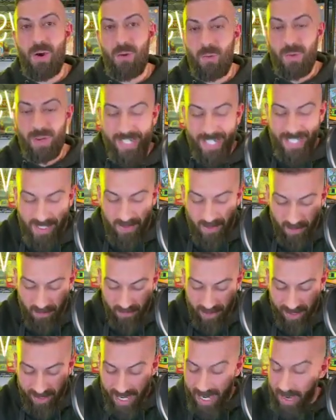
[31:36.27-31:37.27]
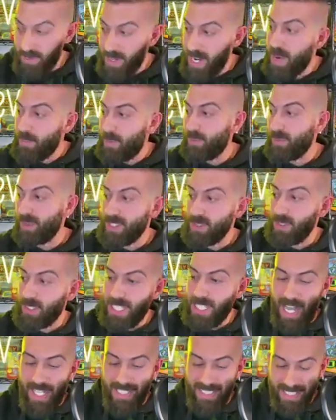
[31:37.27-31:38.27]
what it is when I figure it out. But if we do a
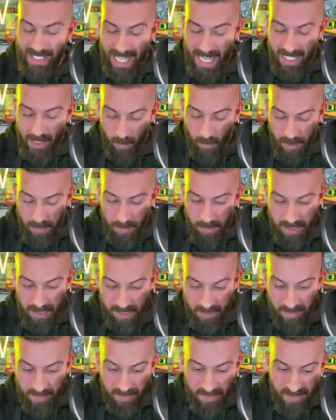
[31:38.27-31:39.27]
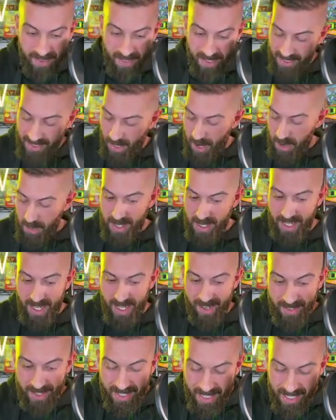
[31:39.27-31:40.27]
thousand, that's what we will do. So here we
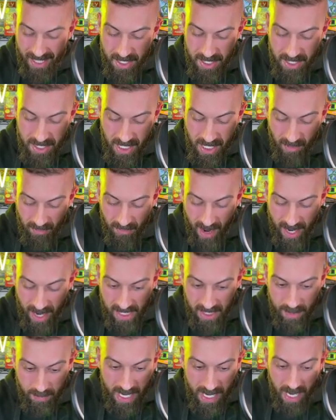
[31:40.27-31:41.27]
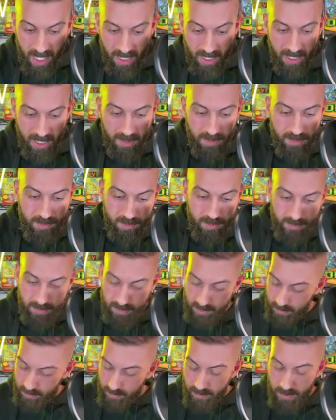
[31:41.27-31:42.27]
go. Giovanni's Meowth.
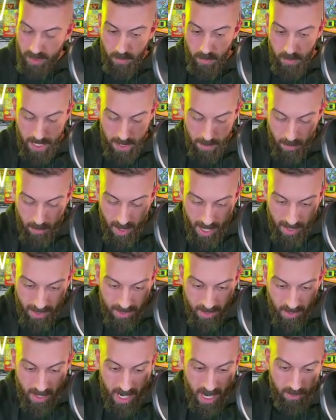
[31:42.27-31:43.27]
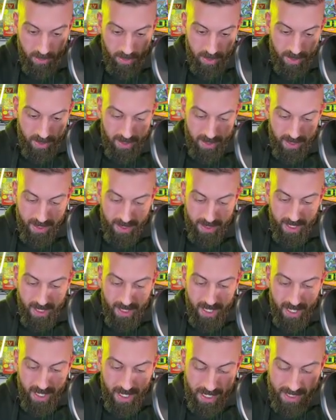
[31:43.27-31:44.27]
We got a Brock Scrabbler
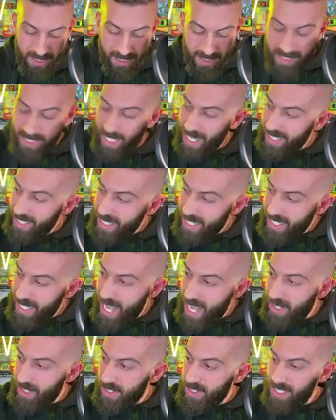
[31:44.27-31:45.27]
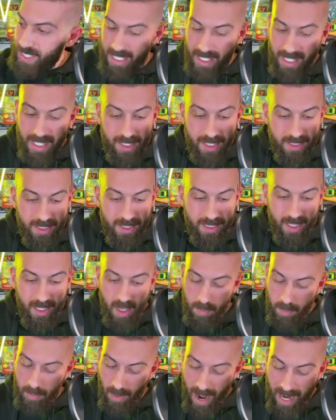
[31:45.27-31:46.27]
a Psychic Energy,
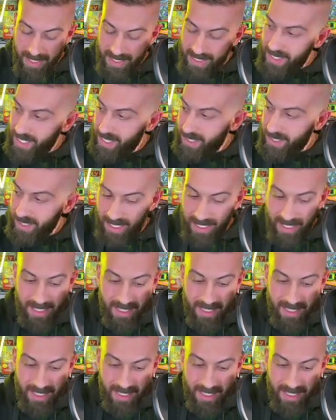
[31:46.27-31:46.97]
Brock's Diglett,